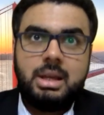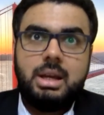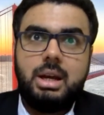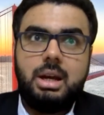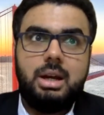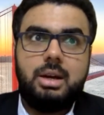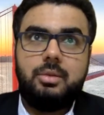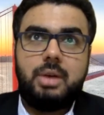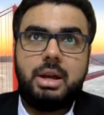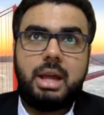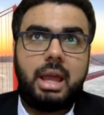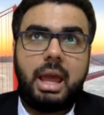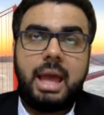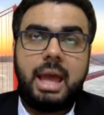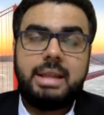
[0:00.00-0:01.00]

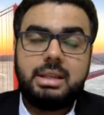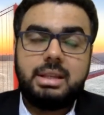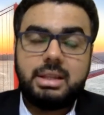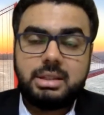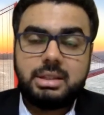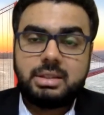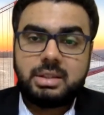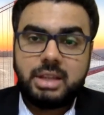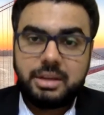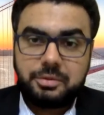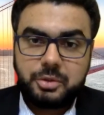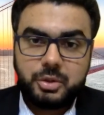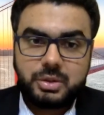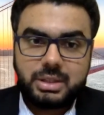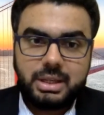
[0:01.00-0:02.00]
I think it is safe
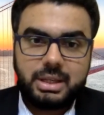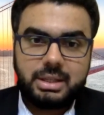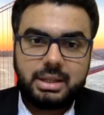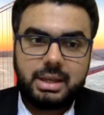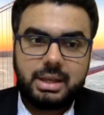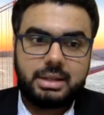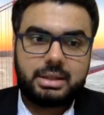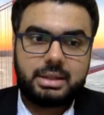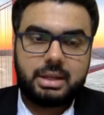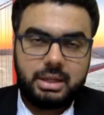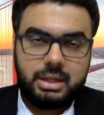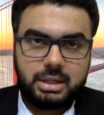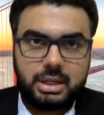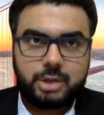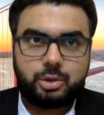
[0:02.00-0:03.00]
to say that
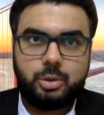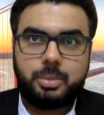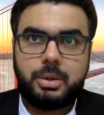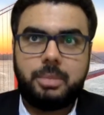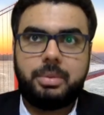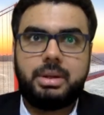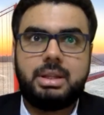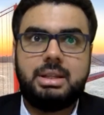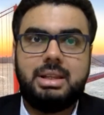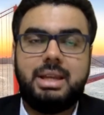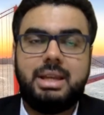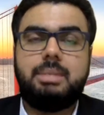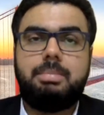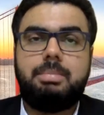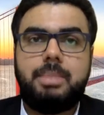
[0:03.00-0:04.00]
intellectual property
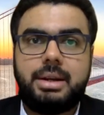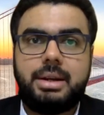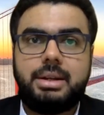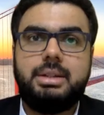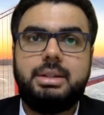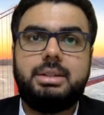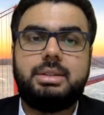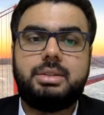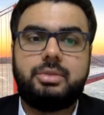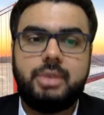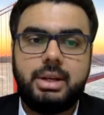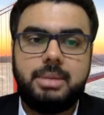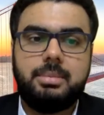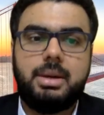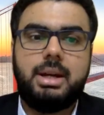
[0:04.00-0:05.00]
like patents,
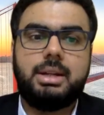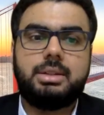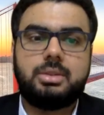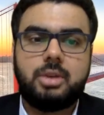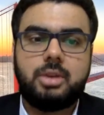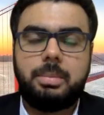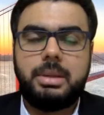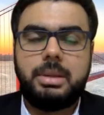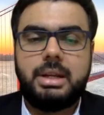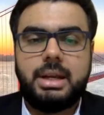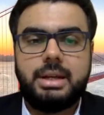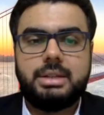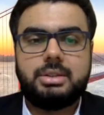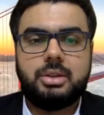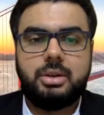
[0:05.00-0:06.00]
trademarks,
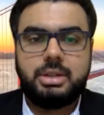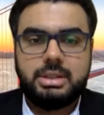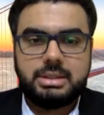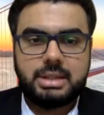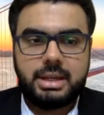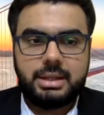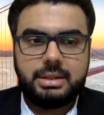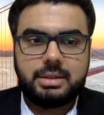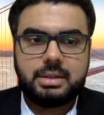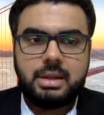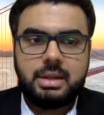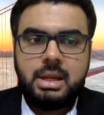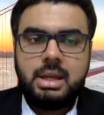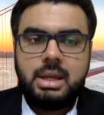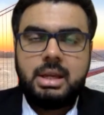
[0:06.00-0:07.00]
copyrights, or designs
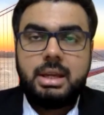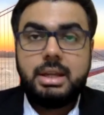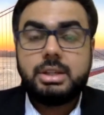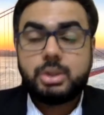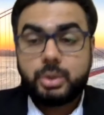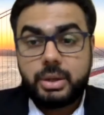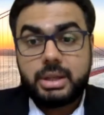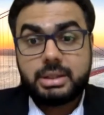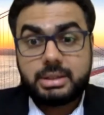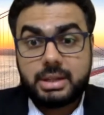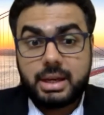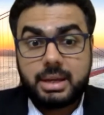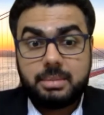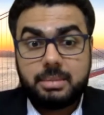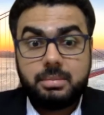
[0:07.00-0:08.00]
in today's
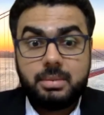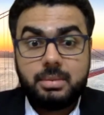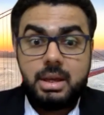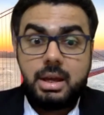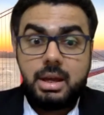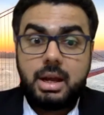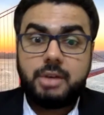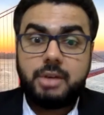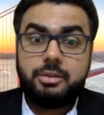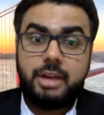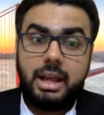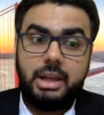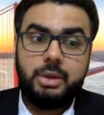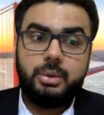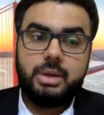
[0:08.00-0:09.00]
time are
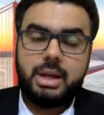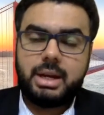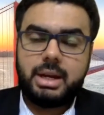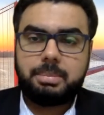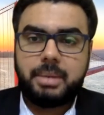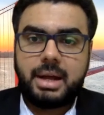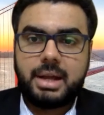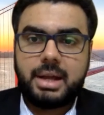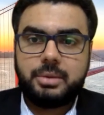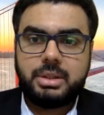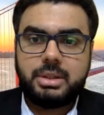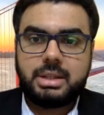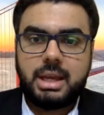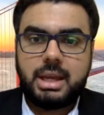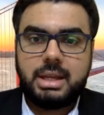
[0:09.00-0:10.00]
valued at par
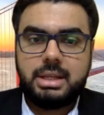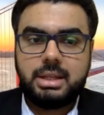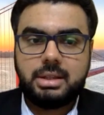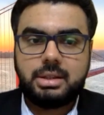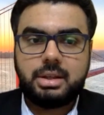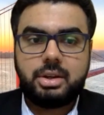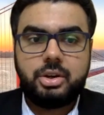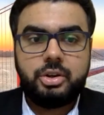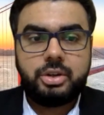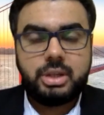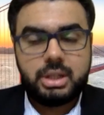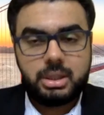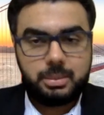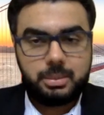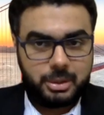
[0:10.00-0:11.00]
with any other
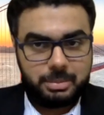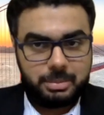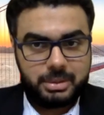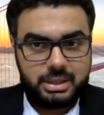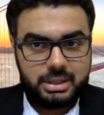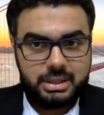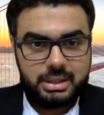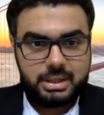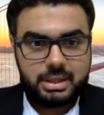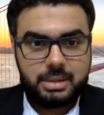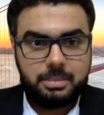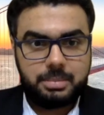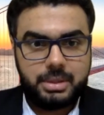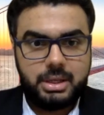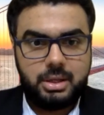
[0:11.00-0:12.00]
real property that a
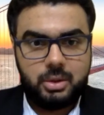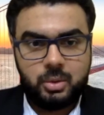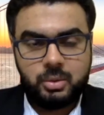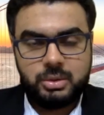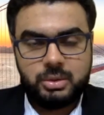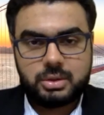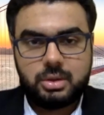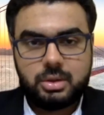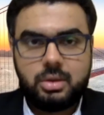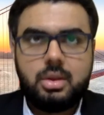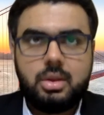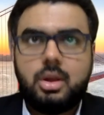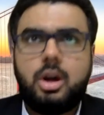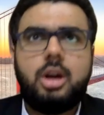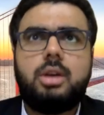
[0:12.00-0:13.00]
company owns,
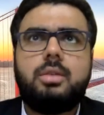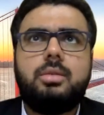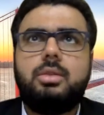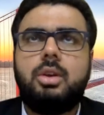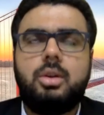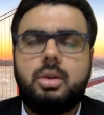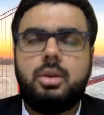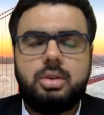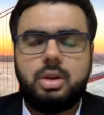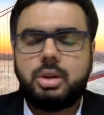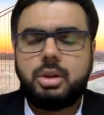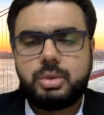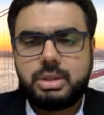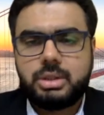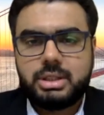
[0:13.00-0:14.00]
or not
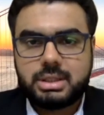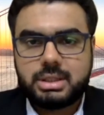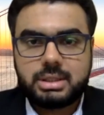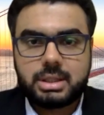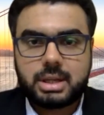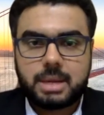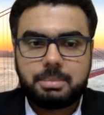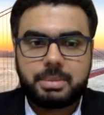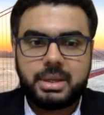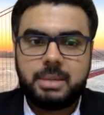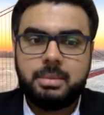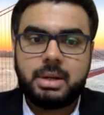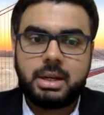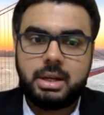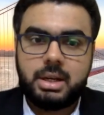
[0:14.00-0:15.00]
only just a company,
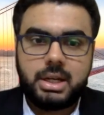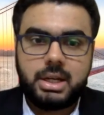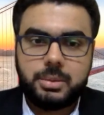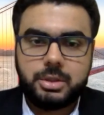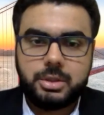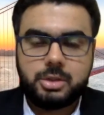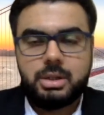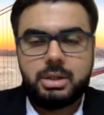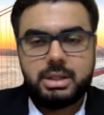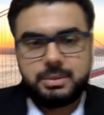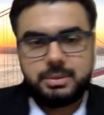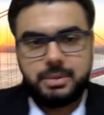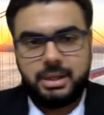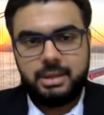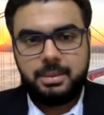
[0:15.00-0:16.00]
but an individual as
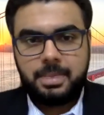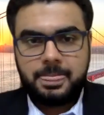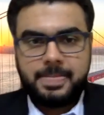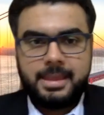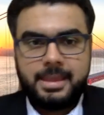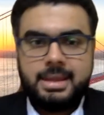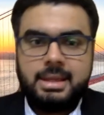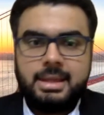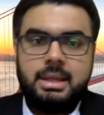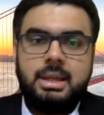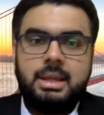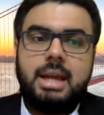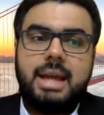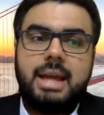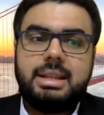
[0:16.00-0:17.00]
well.
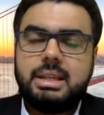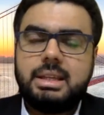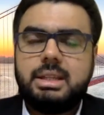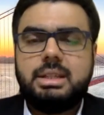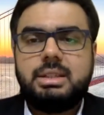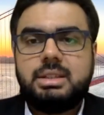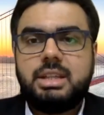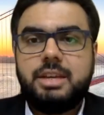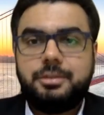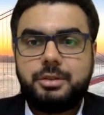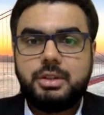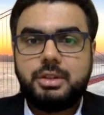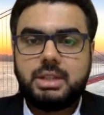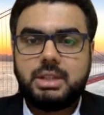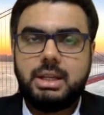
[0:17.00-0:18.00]
I think it is safe to
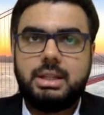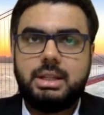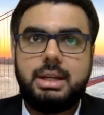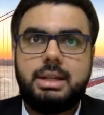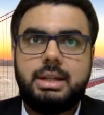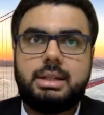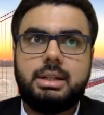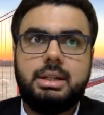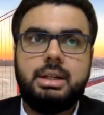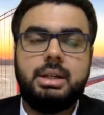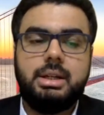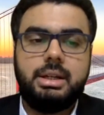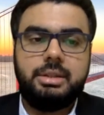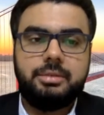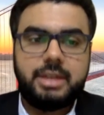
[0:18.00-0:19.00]
say that
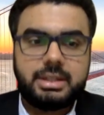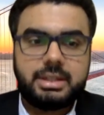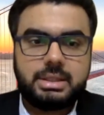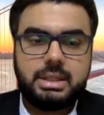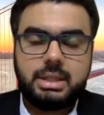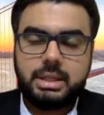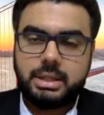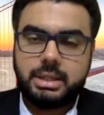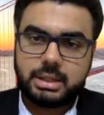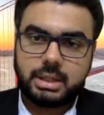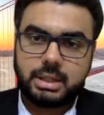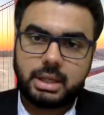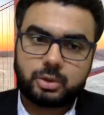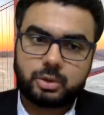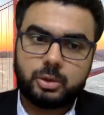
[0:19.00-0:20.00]
investing in
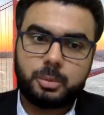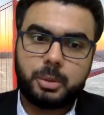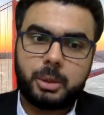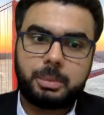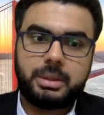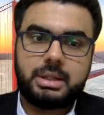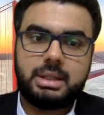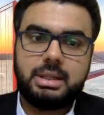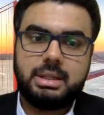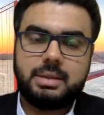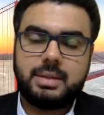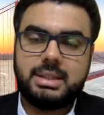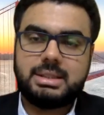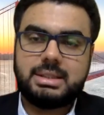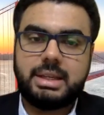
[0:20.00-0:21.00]
intellectual property
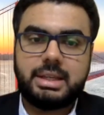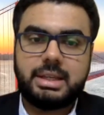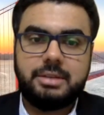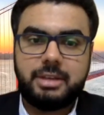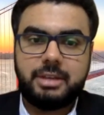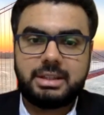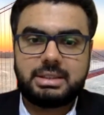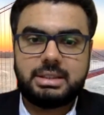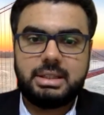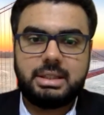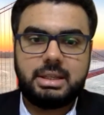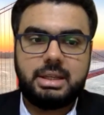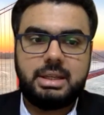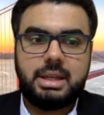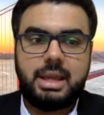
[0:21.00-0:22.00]
is like investing
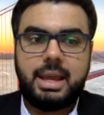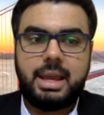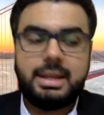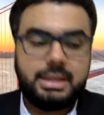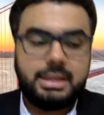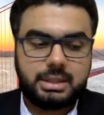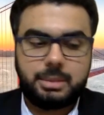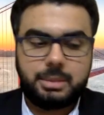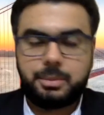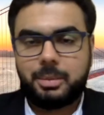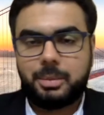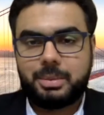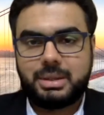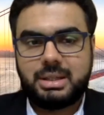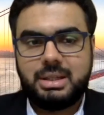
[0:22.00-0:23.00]
in any other
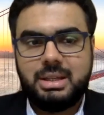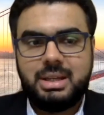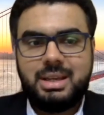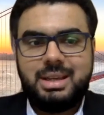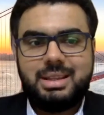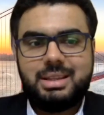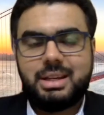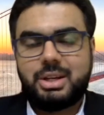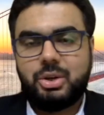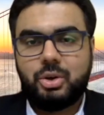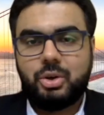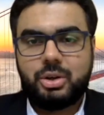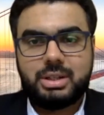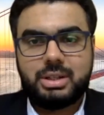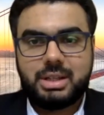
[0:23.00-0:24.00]
property that an
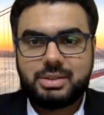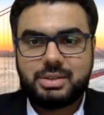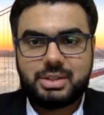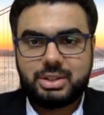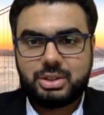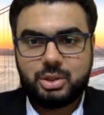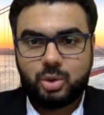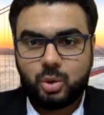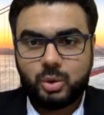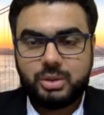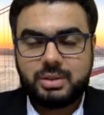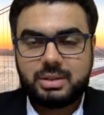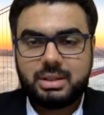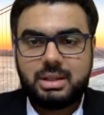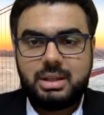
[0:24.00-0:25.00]
organization
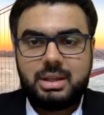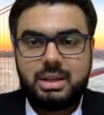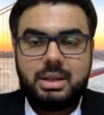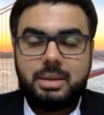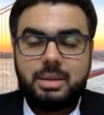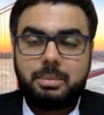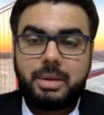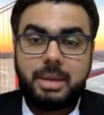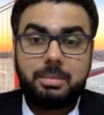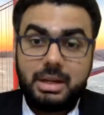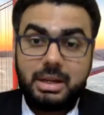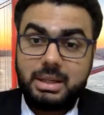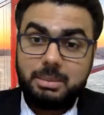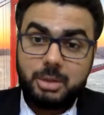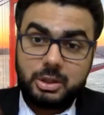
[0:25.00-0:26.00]
owns,
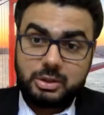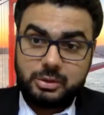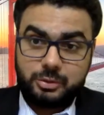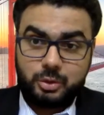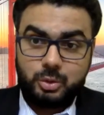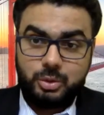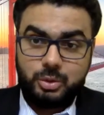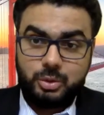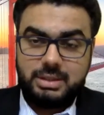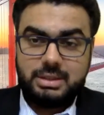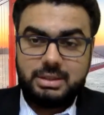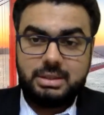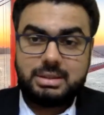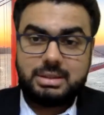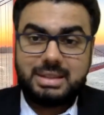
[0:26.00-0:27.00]
primarily because of two
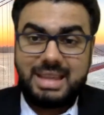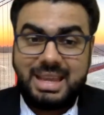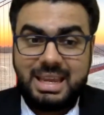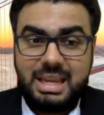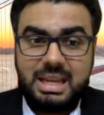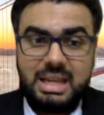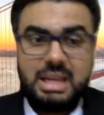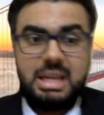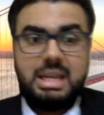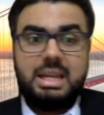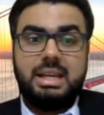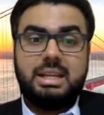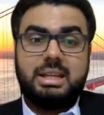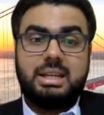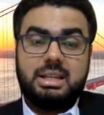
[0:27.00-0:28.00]
reasons. A,
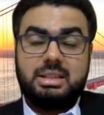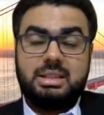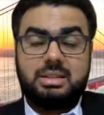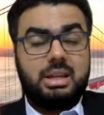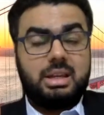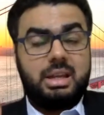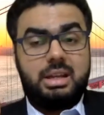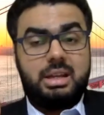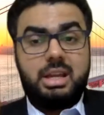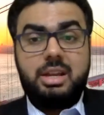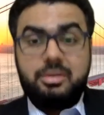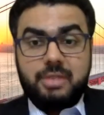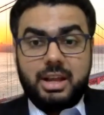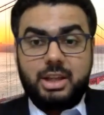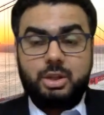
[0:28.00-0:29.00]
it is an
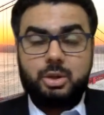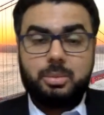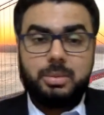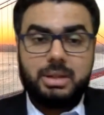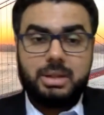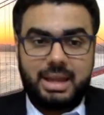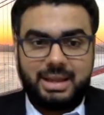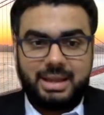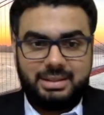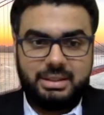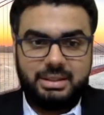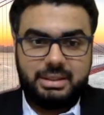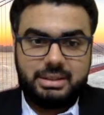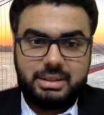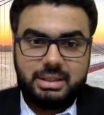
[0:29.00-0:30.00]
invaluable
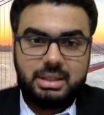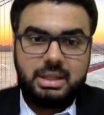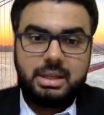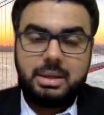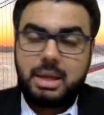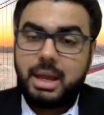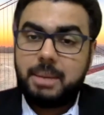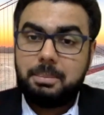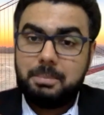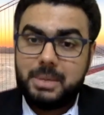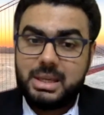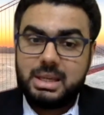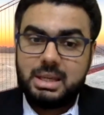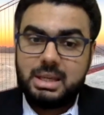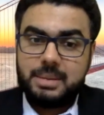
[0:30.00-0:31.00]
asset, and
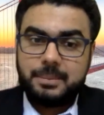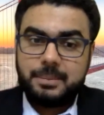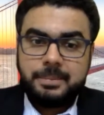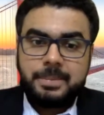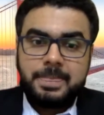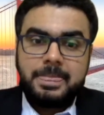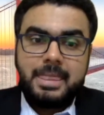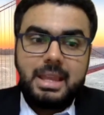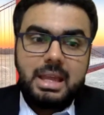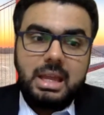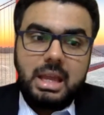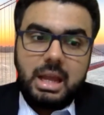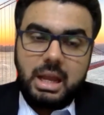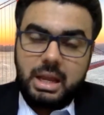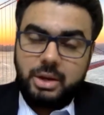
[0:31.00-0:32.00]
B,
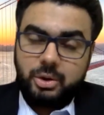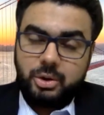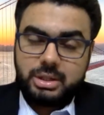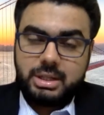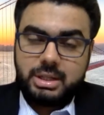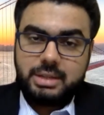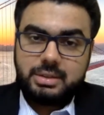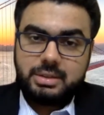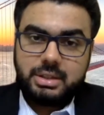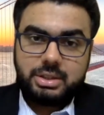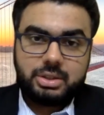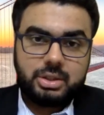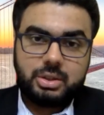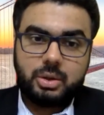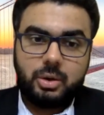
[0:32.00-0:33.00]
an
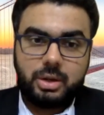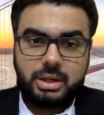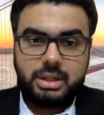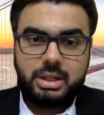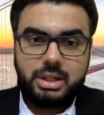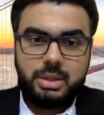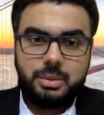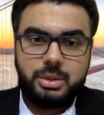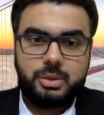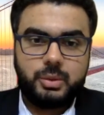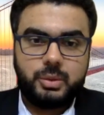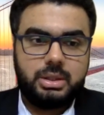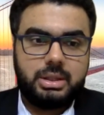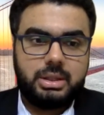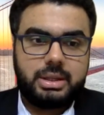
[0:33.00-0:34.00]
organization or an
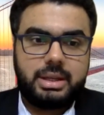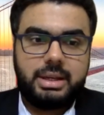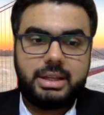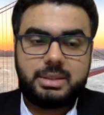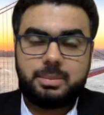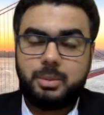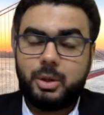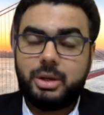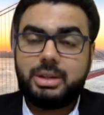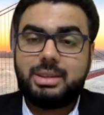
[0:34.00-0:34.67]
individual can exploit